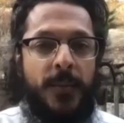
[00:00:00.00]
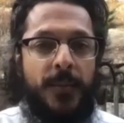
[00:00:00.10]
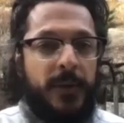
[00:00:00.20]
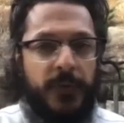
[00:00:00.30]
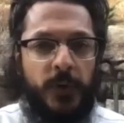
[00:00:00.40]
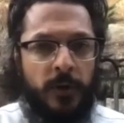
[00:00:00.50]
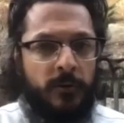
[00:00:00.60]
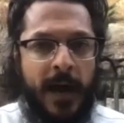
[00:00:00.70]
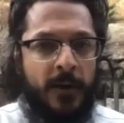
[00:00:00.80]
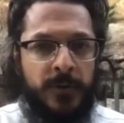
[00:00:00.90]
But if you're
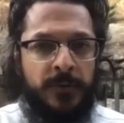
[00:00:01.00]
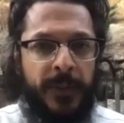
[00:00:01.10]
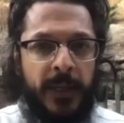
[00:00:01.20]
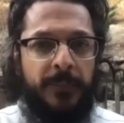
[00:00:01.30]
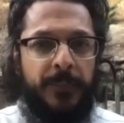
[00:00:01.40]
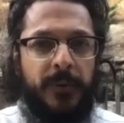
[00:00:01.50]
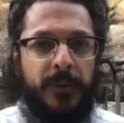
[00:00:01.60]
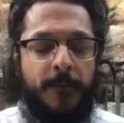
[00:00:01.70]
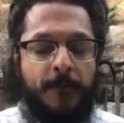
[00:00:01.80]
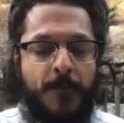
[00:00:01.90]
around
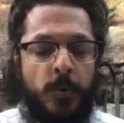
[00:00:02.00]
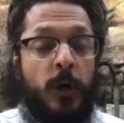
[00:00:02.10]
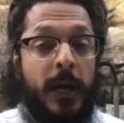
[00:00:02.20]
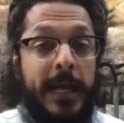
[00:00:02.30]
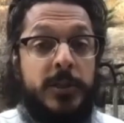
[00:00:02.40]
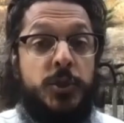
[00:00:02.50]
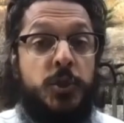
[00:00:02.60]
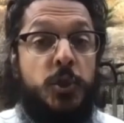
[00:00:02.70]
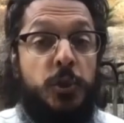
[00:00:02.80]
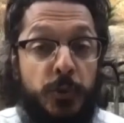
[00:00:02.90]
people who are
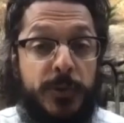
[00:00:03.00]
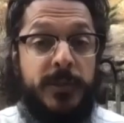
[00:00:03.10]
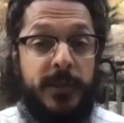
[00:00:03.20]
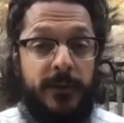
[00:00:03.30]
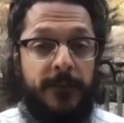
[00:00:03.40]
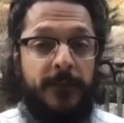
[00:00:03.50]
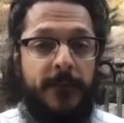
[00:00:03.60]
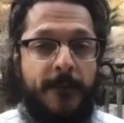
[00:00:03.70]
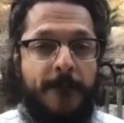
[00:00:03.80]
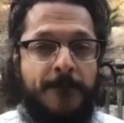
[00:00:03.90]
exclusive,
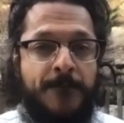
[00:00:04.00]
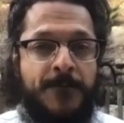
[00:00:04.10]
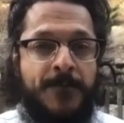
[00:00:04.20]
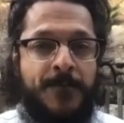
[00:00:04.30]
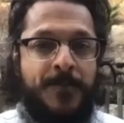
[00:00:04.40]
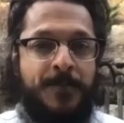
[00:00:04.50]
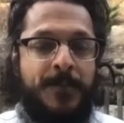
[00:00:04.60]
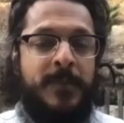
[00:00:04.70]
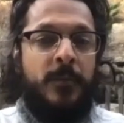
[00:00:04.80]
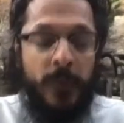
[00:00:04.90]

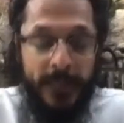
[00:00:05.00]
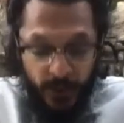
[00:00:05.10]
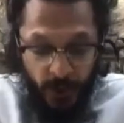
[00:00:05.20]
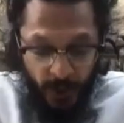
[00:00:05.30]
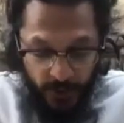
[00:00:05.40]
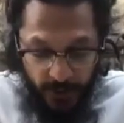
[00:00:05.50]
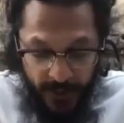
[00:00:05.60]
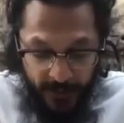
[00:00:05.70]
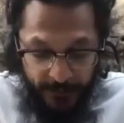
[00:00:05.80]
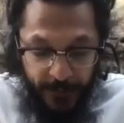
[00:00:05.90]
then we start to
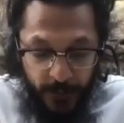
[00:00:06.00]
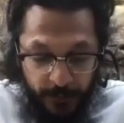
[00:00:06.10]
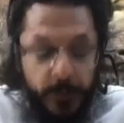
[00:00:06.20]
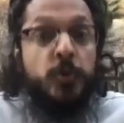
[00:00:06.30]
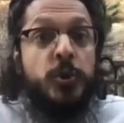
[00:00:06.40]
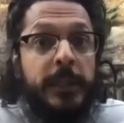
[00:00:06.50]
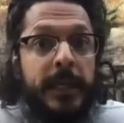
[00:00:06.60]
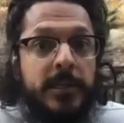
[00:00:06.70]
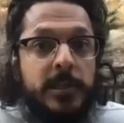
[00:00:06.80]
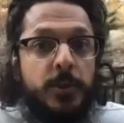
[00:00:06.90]
feel mutually
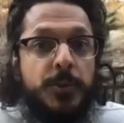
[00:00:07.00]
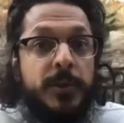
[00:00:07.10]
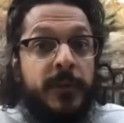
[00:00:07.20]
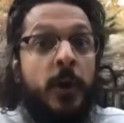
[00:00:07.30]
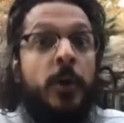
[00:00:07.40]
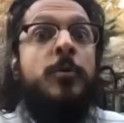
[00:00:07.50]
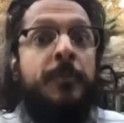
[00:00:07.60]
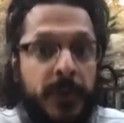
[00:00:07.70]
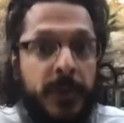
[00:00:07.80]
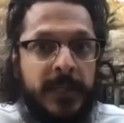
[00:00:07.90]
exclusive in our own
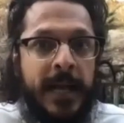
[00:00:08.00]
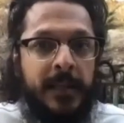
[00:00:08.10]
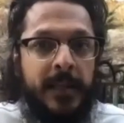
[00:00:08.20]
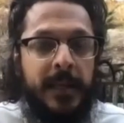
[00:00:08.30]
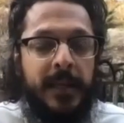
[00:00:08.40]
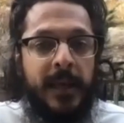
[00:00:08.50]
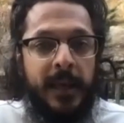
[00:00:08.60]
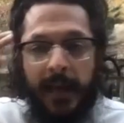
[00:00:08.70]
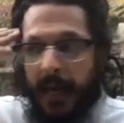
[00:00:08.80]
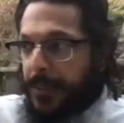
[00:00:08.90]
personality.
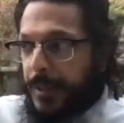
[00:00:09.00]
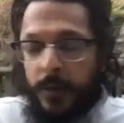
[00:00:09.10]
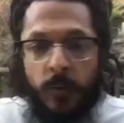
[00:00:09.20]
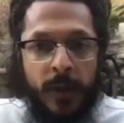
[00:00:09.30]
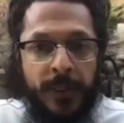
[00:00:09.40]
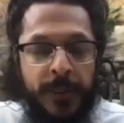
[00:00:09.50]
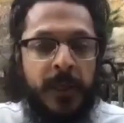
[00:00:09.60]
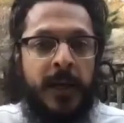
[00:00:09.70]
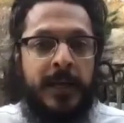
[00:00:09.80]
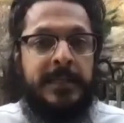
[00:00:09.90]
I think one
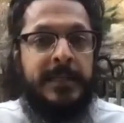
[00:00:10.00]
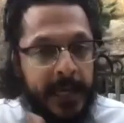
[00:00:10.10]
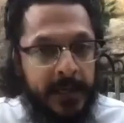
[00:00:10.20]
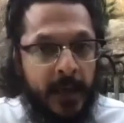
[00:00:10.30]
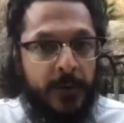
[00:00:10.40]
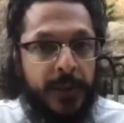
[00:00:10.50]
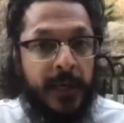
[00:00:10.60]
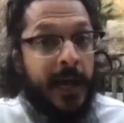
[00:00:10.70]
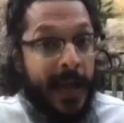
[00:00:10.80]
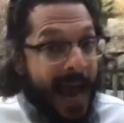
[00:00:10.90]
thing, I say another
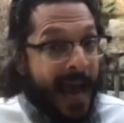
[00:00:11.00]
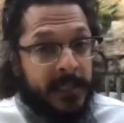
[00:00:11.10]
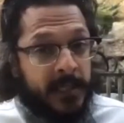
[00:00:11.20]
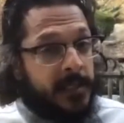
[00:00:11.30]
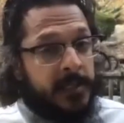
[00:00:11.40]
thing, I act in a